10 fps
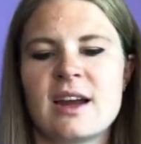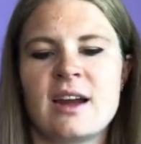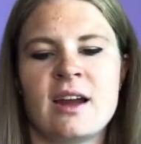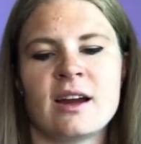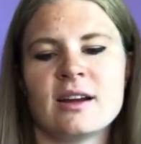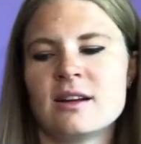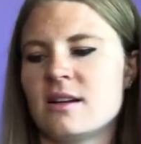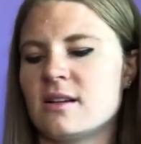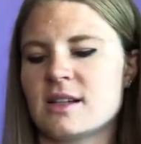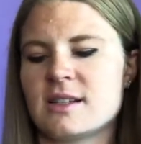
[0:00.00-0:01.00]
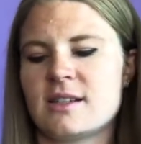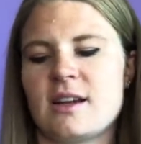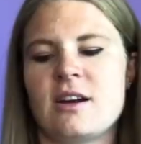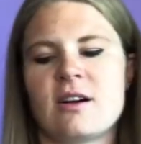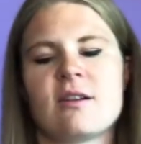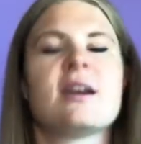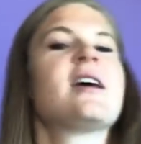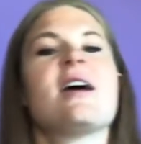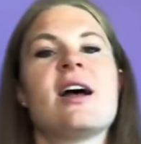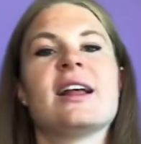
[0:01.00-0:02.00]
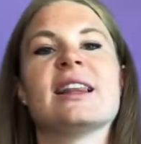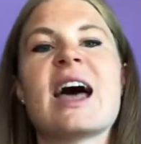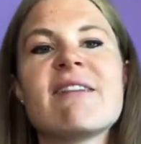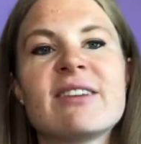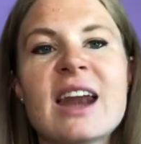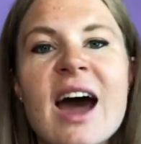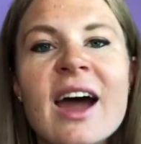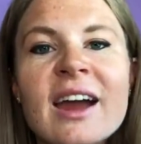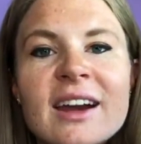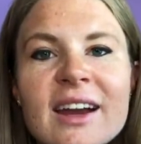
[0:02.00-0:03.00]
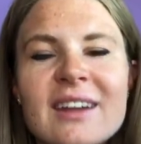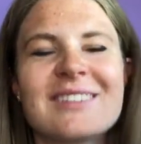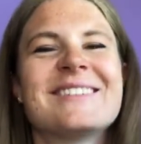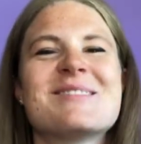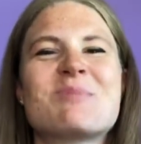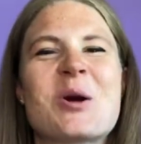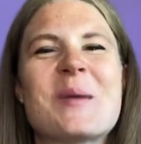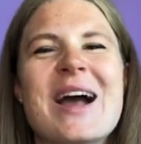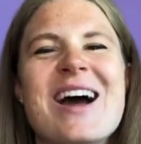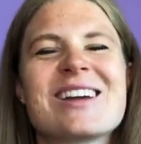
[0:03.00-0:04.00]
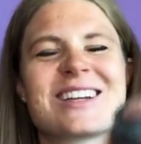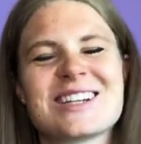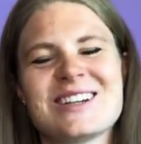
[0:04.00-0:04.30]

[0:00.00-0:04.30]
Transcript: And let's see here. Life 9 probiotic.